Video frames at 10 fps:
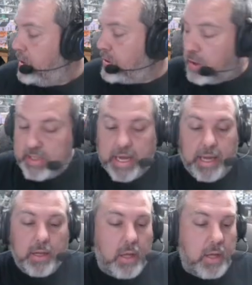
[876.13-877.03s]
So taking
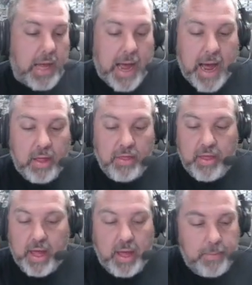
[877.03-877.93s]
a look at
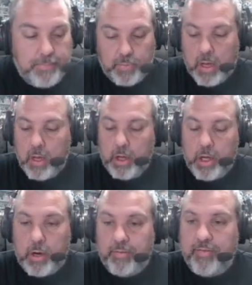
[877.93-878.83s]
the,
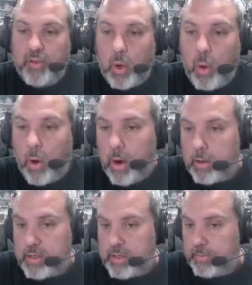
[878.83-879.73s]

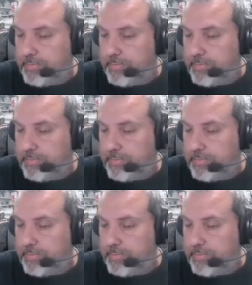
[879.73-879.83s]
floors,